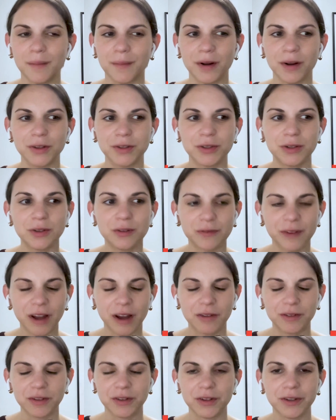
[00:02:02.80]
our two
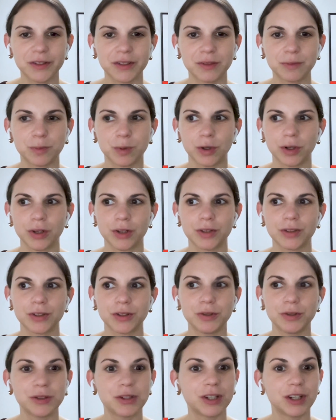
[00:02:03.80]
founders were
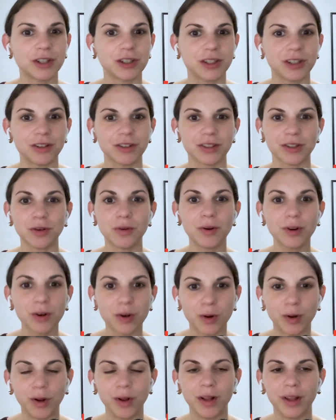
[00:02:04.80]
solution engineers at
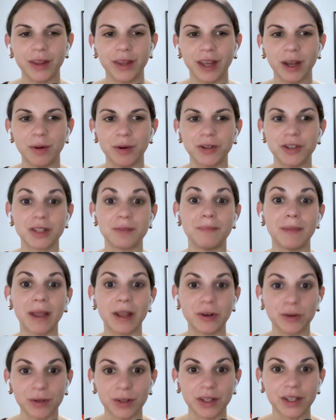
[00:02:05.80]
Oracle, and they were just
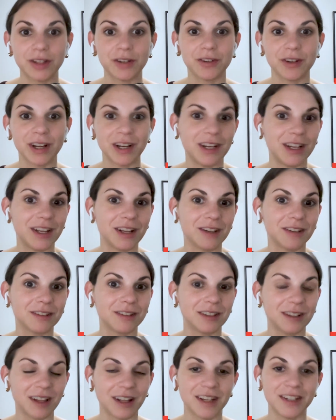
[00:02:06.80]
manually creating
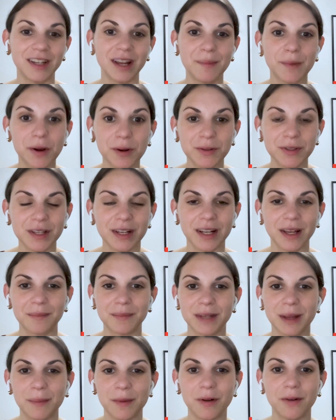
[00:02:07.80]
a lot of demos, setting up
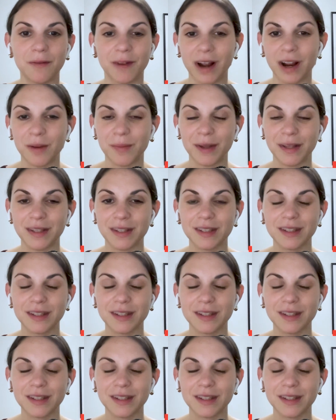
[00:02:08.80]
demo environments.